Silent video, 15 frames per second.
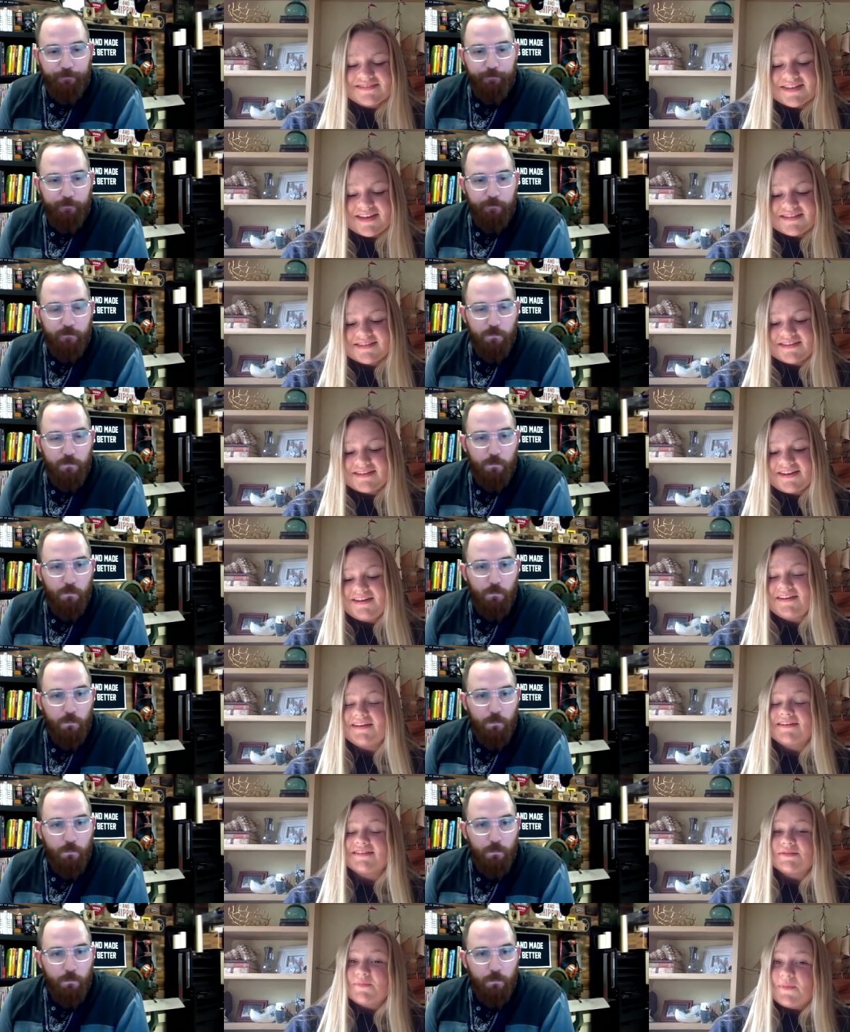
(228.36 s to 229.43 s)
Speaker 1: designating a
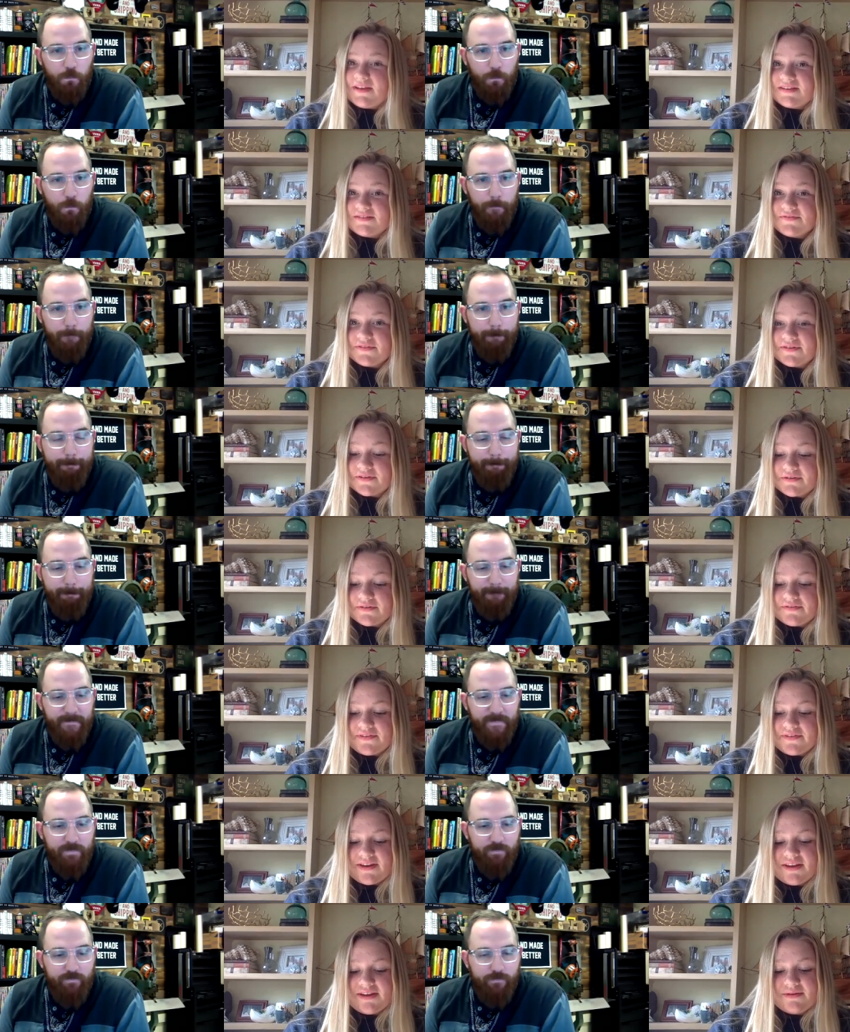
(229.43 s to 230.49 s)
space for
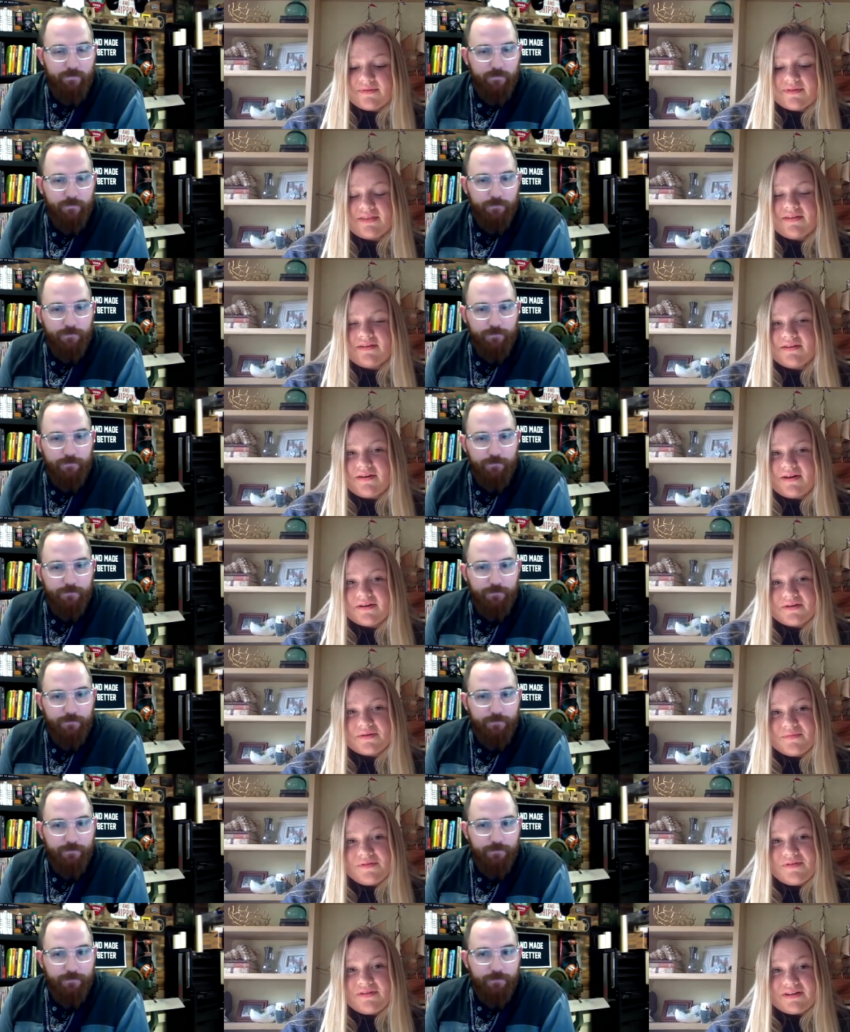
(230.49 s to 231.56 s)
graffiti within our
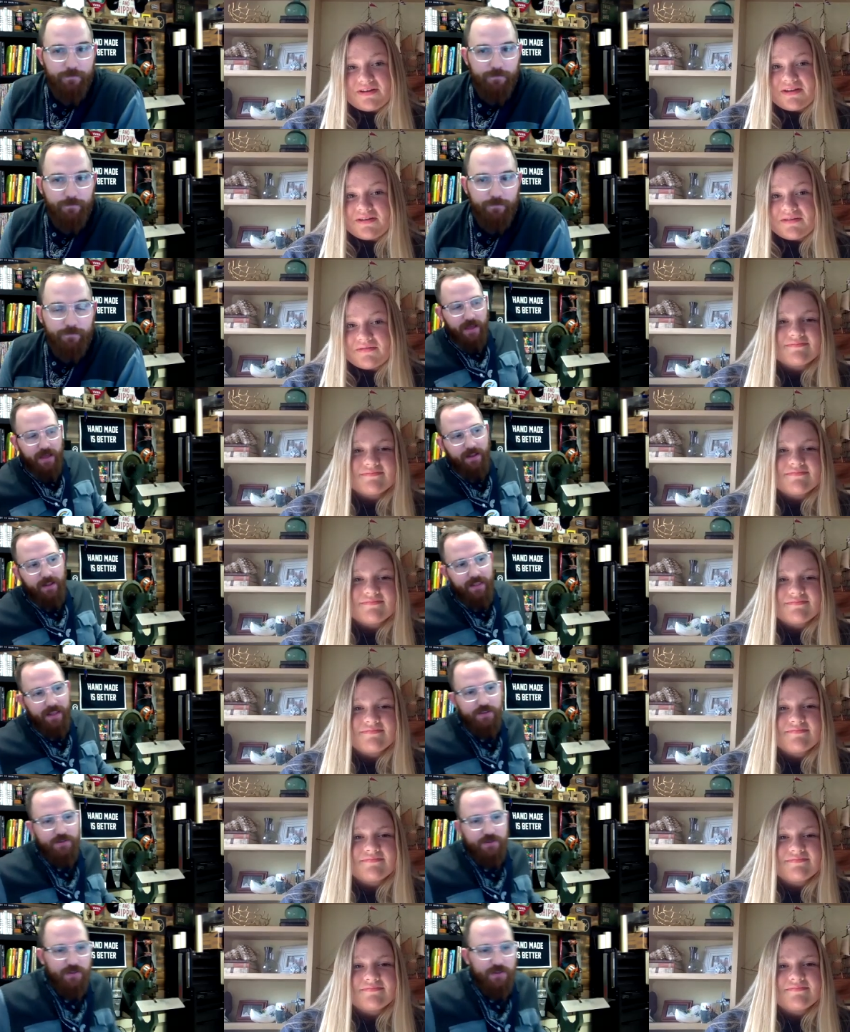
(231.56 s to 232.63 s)
community?
Speaker 2: That's
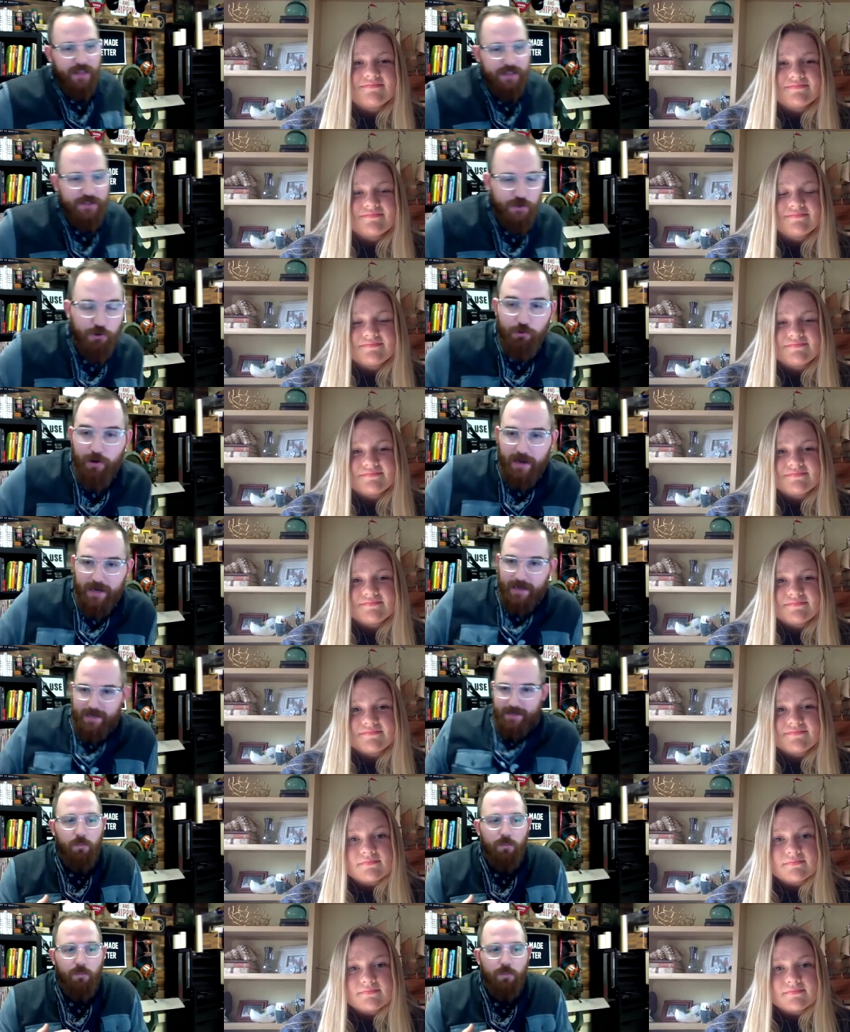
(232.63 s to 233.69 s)
that's a great idea.
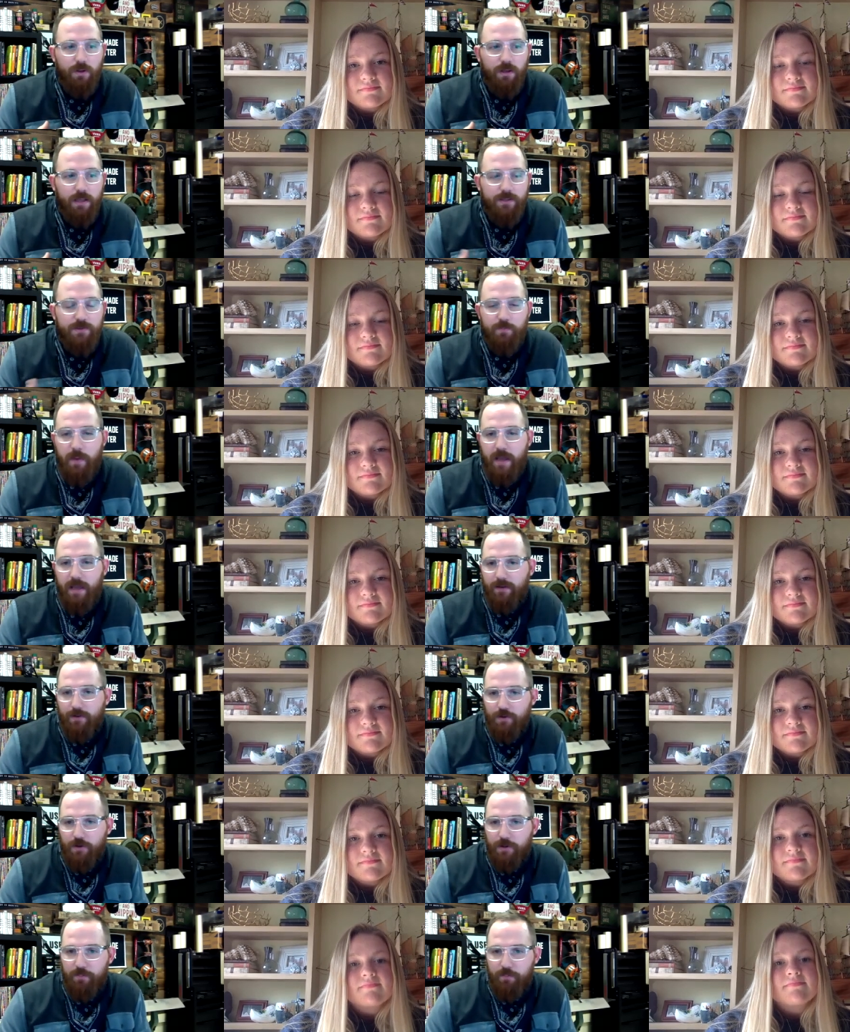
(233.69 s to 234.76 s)
It's paint; you can
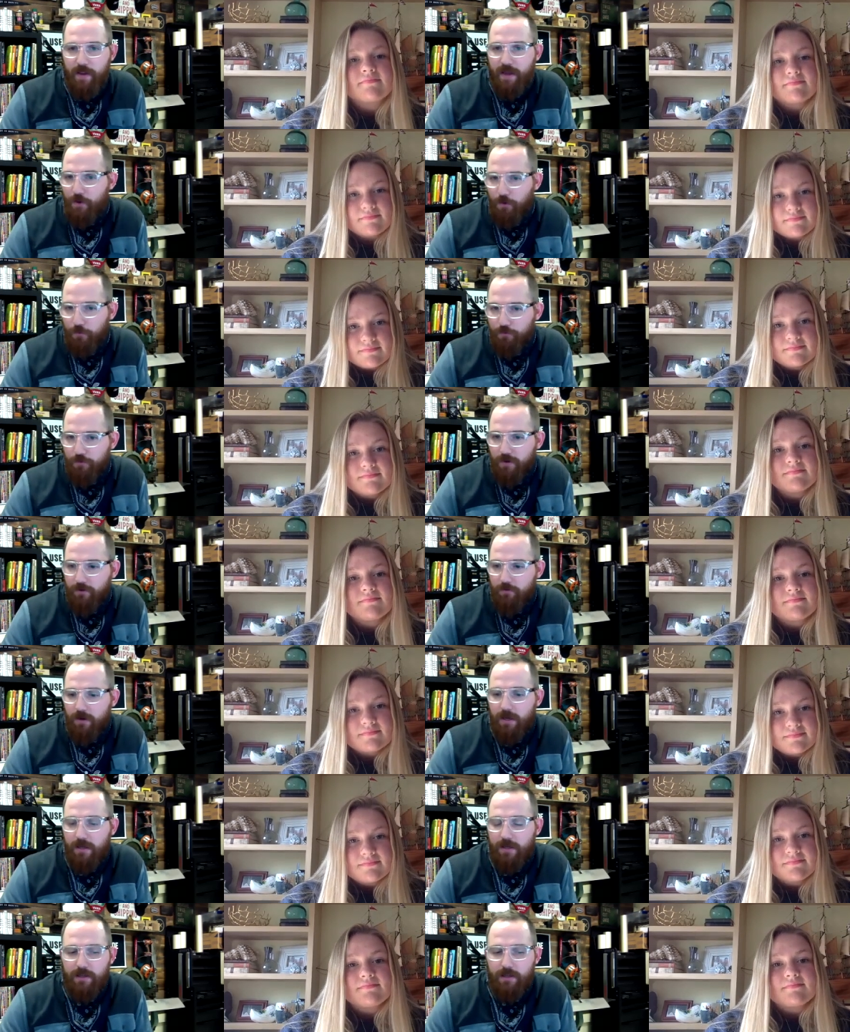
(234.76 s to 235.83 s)
paint over it, right?
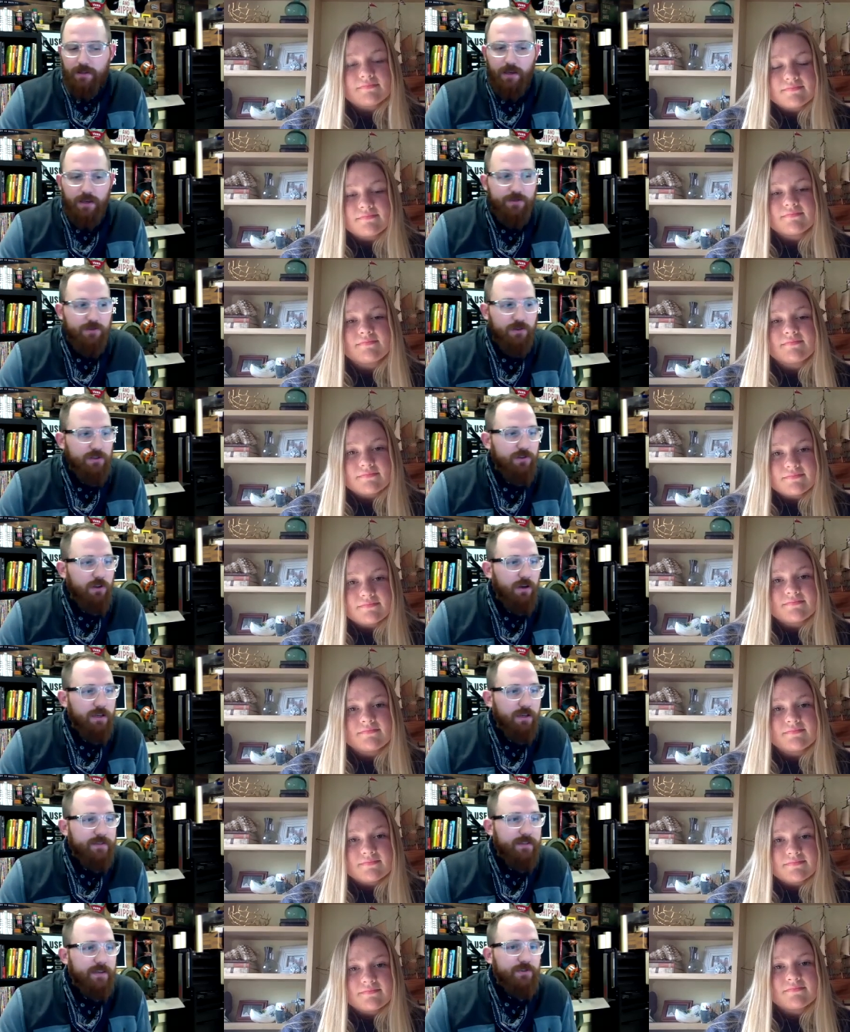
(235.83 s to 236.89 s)
And as as long as
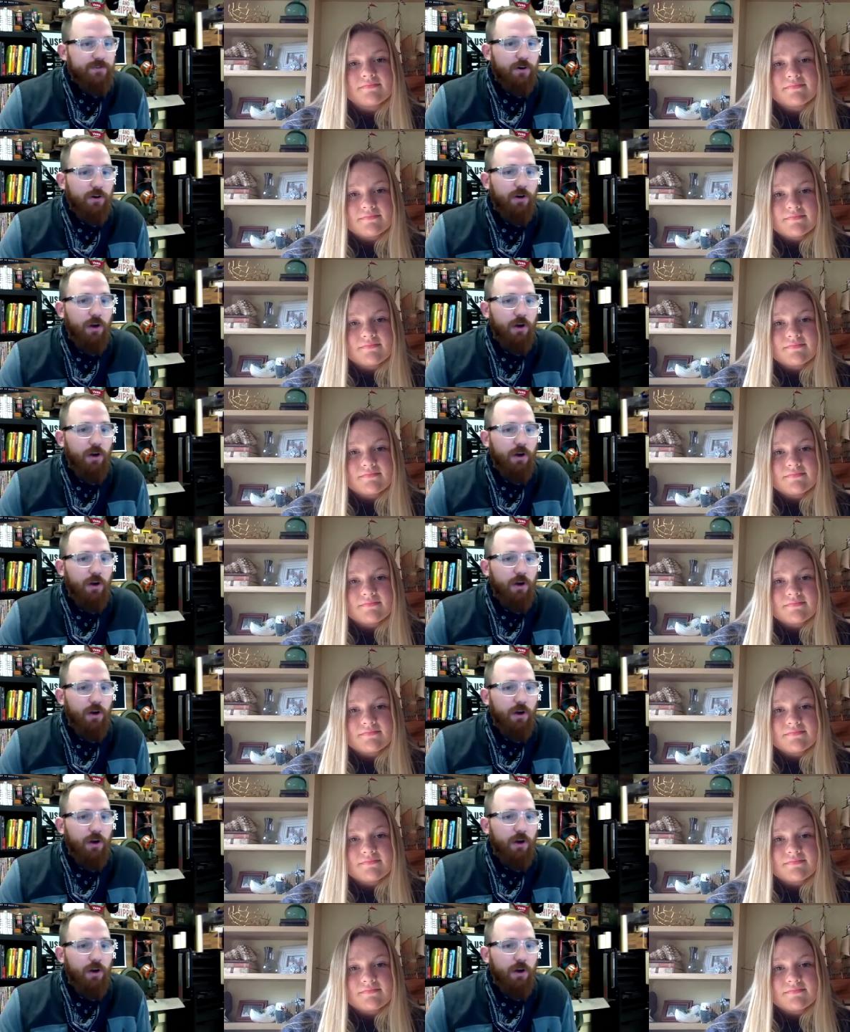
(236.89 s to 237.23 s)
things are